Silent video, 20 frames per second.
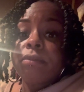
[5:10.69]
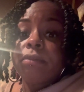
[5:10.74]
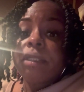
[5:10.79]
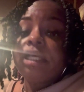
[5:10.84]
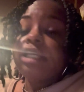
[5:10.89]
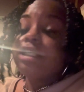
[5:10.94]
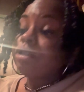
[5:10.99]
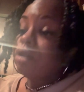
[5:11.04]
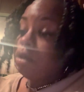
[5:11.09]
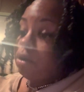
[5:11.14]

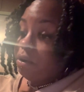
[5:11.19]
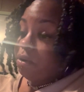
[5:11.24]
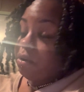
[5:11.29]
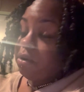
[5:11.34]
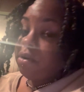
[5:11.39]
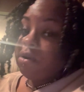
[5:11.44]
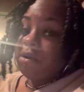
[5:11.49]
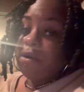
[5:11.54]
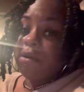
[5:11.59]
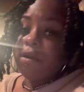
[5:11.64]
it's
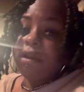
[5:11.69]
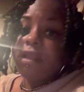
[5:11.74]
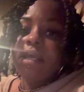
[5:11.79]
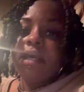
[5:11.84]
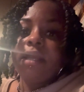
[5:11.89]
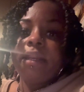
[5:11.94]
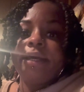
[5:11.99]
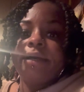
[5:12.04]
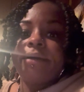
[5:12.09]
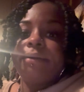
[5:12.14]
hard to
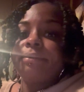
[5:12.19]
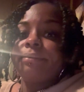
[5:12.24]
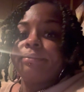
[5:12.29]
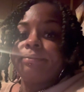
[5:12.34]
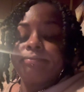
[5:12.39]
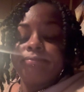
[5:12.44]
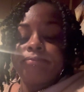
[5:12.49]
get out.